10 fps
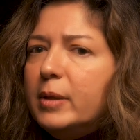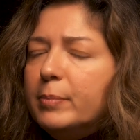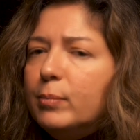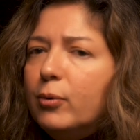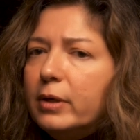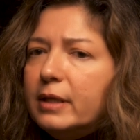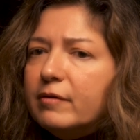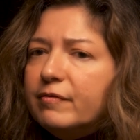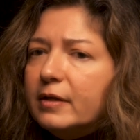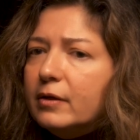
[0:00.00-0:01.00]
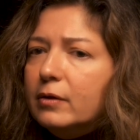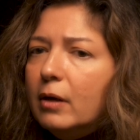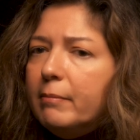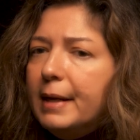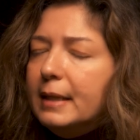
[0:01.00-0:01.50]
the people pointing the finger
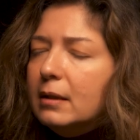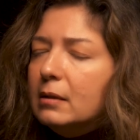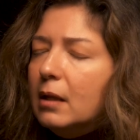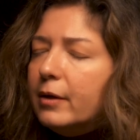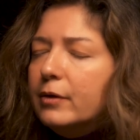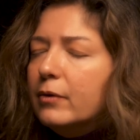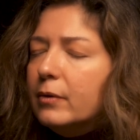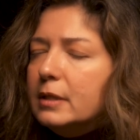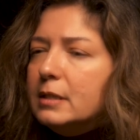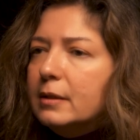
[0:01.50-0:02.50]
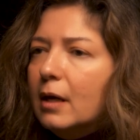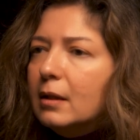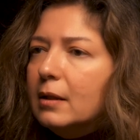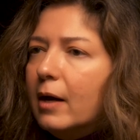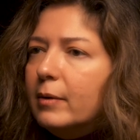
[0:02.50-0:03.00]
are making a lot of noise and
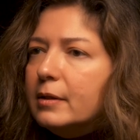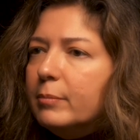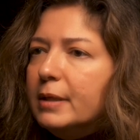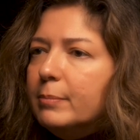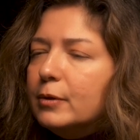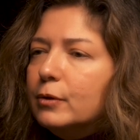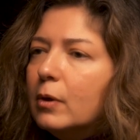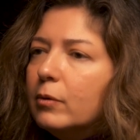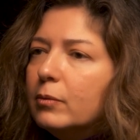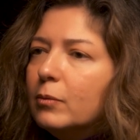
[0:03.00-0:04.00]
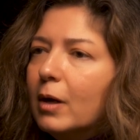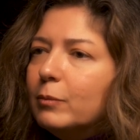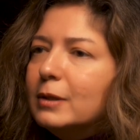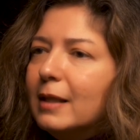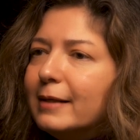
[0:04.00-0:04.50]
not allowing the people who
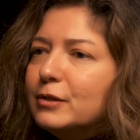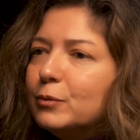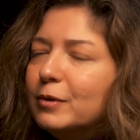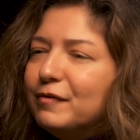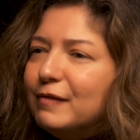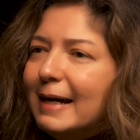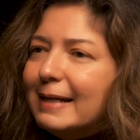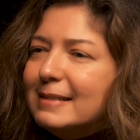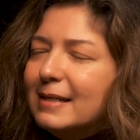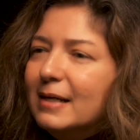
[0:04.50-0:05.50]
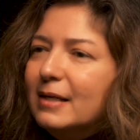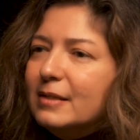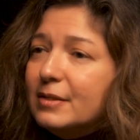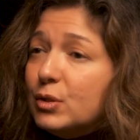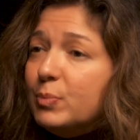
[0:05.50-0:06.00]
would like to reflect
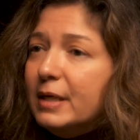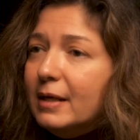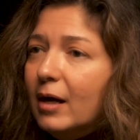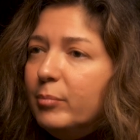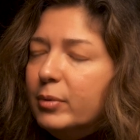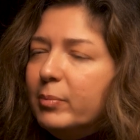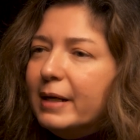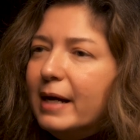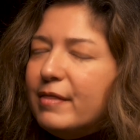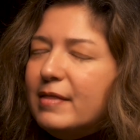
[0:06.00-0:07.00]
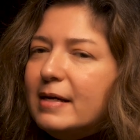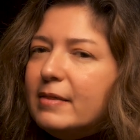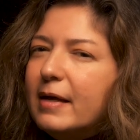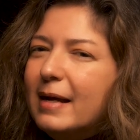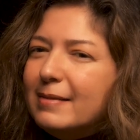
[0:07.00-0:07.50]
to speak up. But I
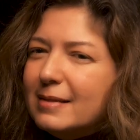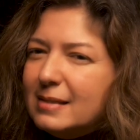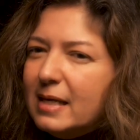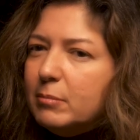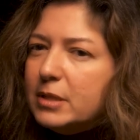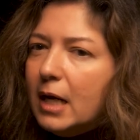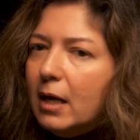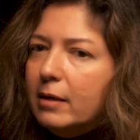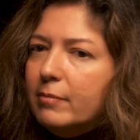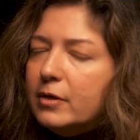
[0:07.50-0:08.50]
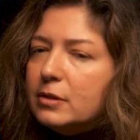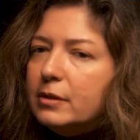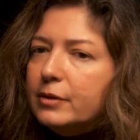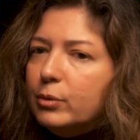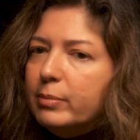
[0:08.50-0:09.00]
think that at the same time, there's
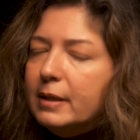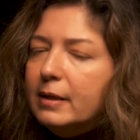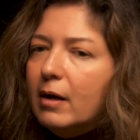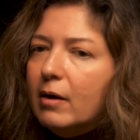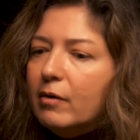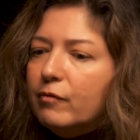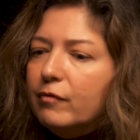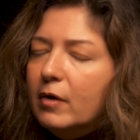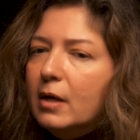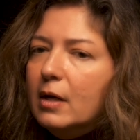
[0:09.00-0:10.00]
a little bit of